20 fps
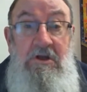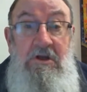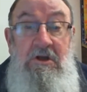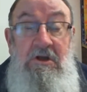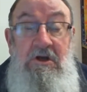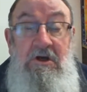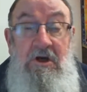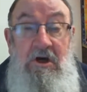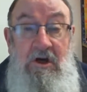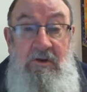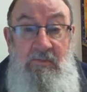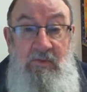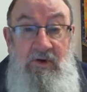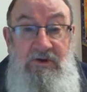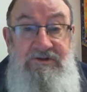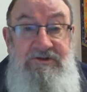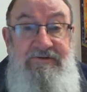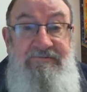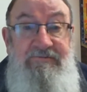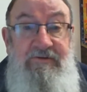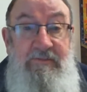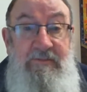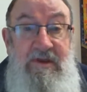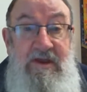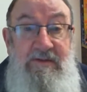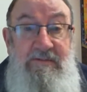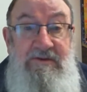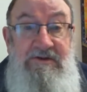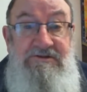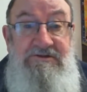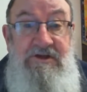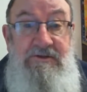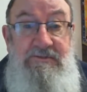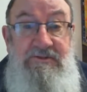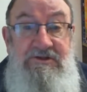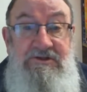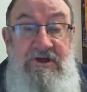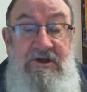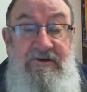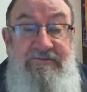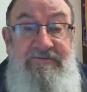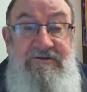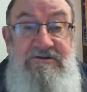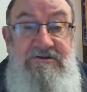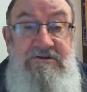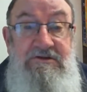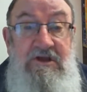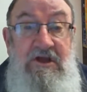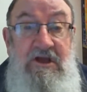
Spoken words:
I'm Roger from the MSC Mission Office,